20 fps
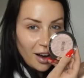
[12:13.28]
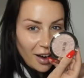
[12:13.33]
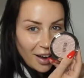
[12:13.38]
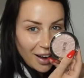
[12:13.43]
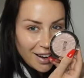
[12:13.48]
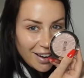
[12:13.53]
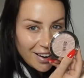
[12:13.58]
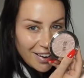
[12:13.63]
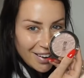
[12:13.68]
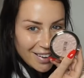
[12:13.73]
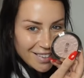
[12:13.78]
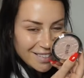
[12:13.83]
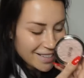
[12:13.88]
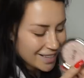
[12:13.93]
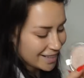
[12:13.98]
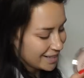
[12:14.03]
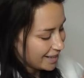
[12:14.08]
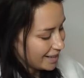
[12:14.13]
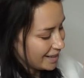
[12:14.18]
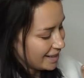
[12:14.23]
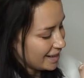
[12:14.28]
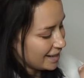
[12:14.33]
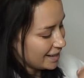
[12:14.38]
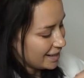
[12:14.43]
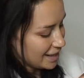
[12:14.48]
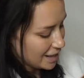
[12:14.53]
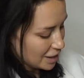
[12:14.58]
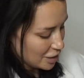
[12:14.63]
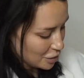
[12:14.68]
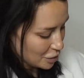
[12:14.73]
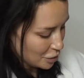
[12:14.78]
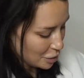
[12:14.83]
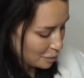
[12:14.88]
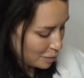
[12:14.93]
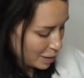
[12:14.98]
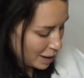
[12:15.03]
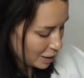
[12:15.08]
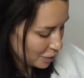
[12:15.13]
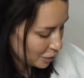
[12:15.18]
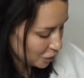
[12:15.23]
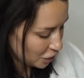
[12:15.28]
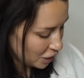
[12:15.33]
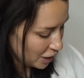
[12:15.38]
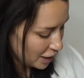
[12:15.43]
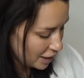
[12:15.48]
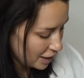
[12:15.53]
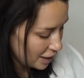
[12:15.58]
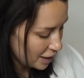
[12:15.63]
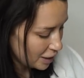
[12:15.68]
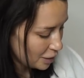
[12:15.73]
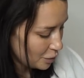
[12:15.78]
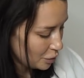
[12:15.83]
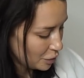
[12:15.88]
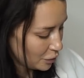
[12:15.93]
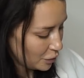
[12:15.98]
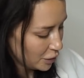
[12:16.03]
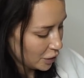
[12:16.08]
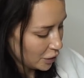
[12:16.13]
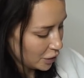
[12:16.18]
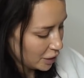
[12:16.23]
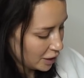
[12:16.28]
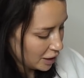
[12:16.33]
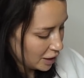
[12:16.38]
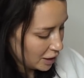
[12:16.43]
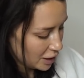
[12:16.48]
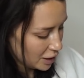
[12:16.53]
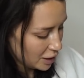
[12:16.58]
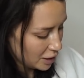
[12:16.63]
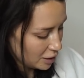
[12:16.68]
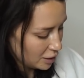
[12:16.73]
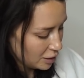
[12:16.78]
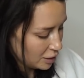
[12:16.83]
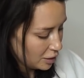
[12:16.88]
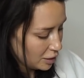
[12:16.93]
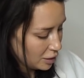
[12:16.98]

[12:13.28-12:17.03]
Highlighters in this little pouch here. What have we got in here?